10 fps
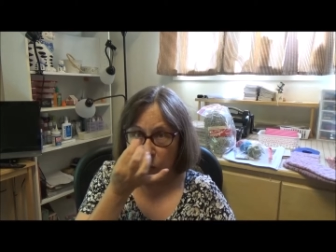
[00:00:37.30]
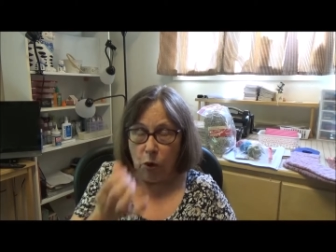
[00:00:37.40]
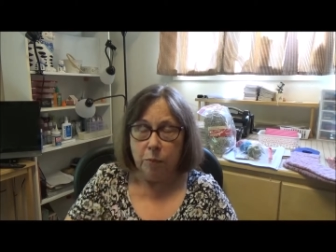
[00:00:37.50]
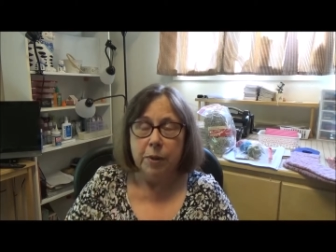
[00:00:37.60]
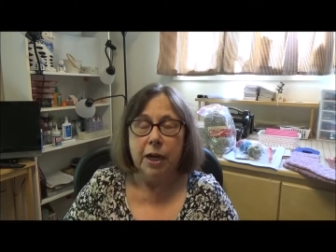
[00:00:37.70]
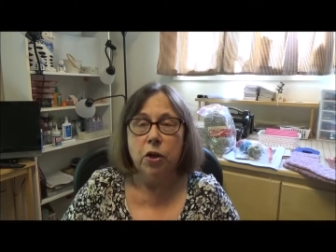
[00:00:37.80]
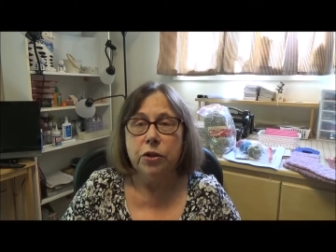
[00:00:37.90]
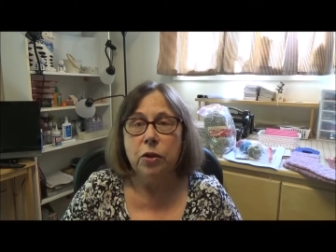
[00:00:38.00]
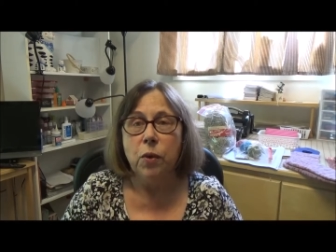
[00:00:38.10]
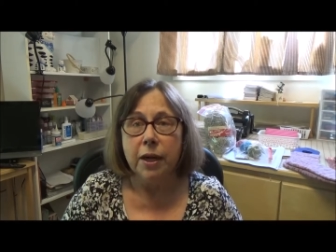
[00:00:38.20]
warm, but I
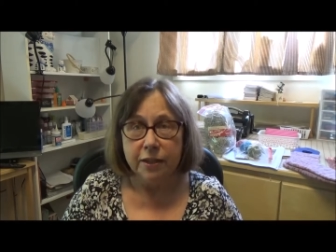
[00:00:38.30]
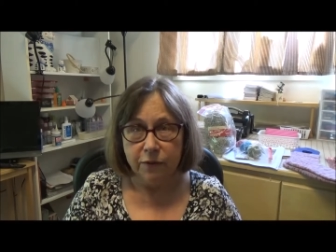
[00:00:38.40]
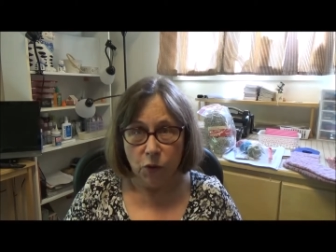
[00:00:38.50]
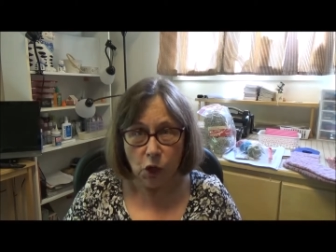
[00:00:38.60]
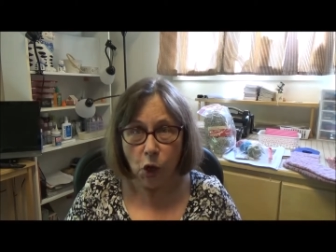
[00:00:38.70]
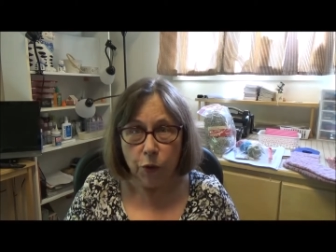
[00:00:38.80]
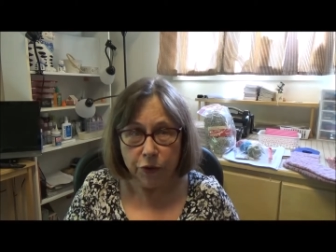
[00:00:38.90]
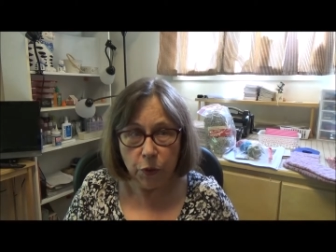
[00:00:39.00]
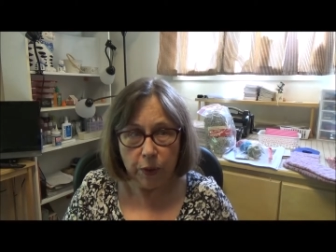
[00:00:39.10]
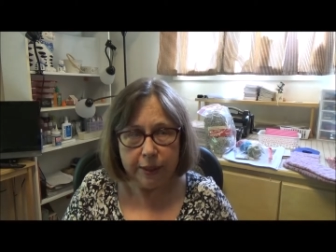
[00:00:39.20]
also wanted to forego
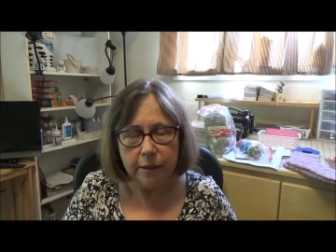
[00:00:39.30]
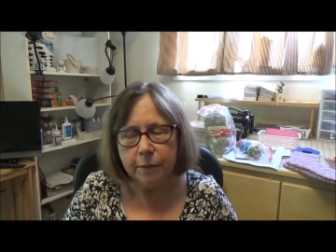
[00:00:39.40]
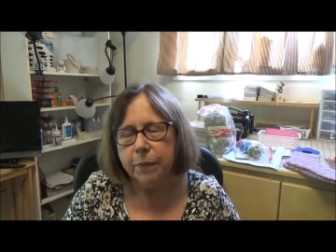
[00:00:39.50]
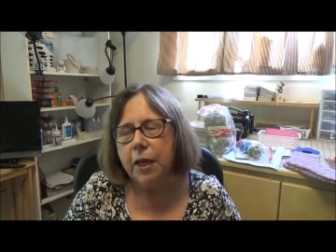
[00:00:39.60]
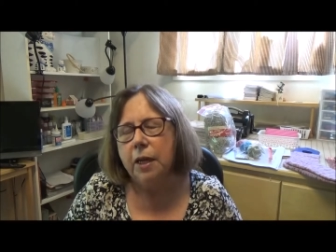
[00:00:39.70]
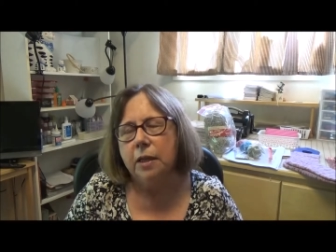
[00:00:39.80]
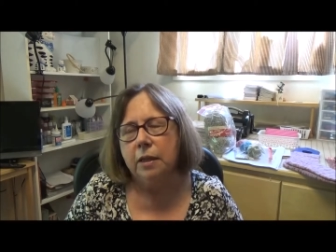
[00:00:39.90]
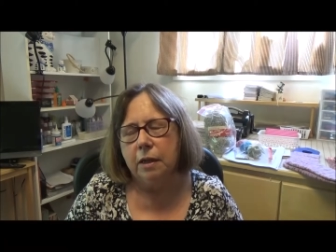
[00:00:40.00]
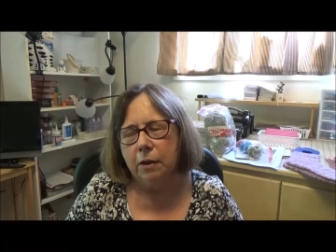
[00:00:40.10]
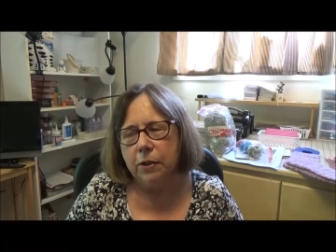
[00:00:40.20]
the noise.
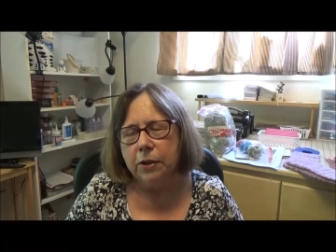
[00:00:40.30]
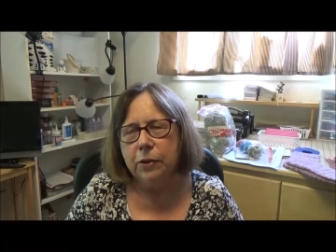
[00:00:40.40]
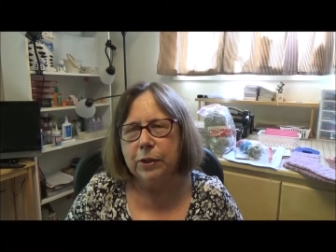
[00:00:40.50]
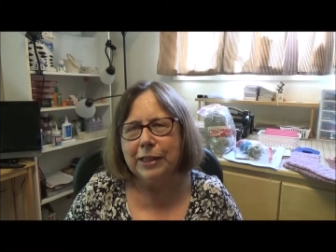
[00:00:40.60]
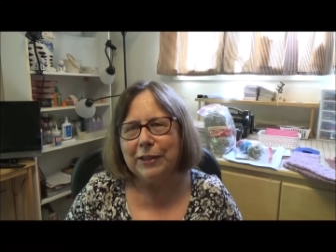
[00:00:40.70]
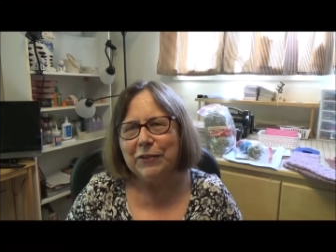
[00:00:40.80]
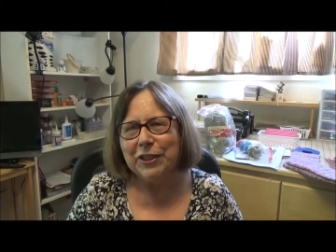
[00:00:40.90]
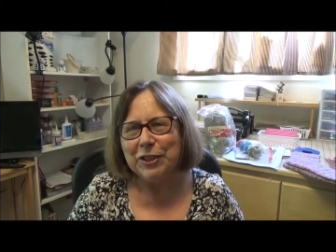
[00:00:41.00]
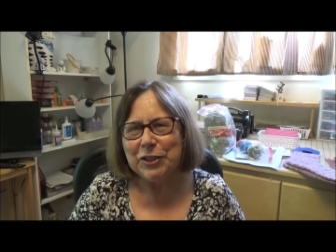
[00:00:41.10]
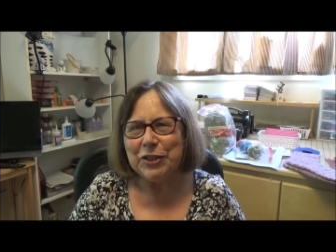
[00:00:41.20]
So as soon as I
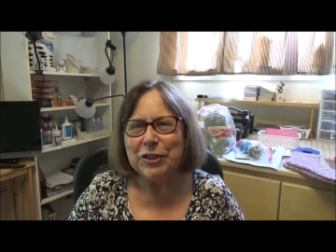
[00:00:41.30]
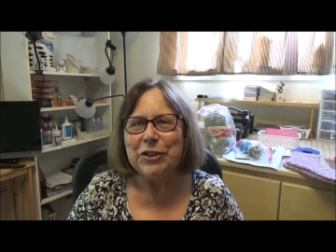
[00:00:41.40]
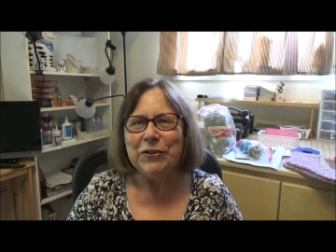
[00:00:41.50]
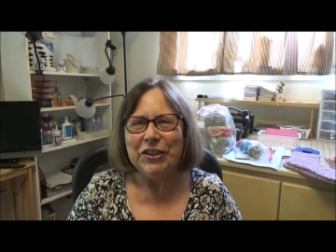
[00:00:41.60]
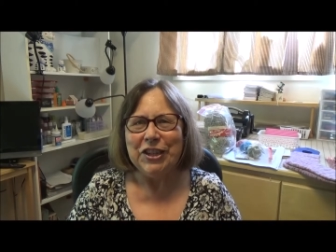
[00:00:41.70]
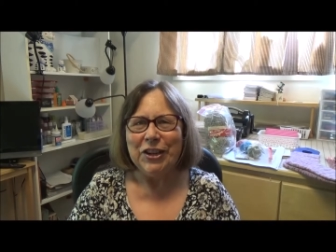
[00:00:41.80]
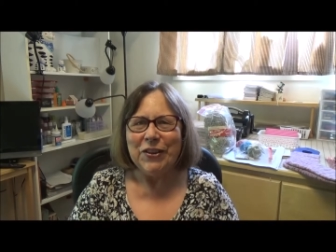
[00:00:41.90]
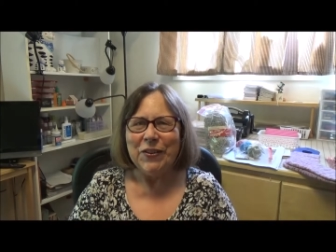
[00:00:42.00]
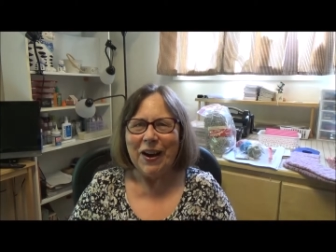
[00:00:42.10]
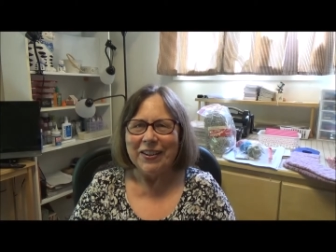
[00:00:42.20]
finish this
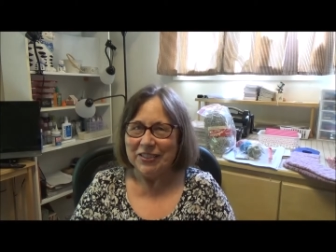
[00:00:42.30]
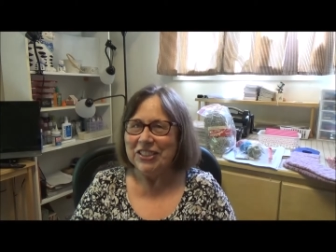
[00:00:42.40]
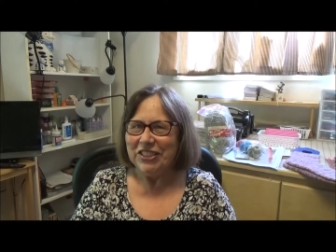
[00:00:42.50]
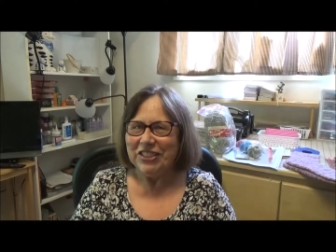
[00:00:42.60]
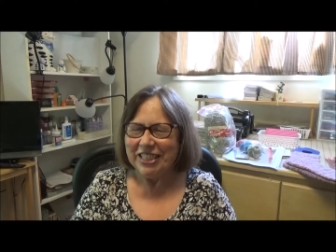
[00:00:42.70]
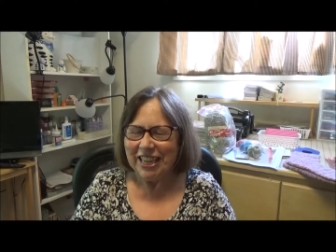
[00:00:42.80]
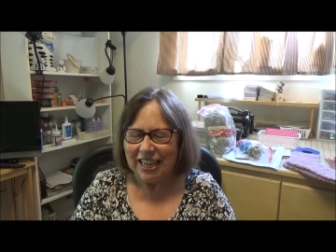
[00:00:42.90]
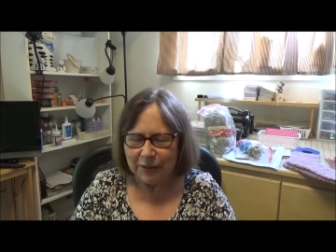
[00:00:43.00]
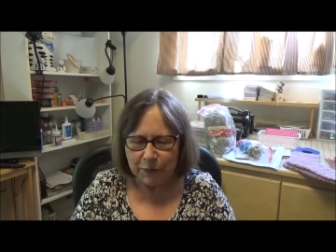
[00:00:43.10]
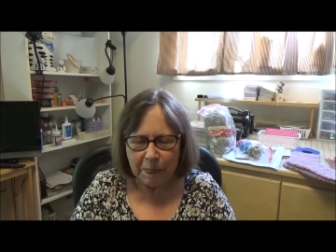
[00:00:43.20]
video, I'm going to turn it on.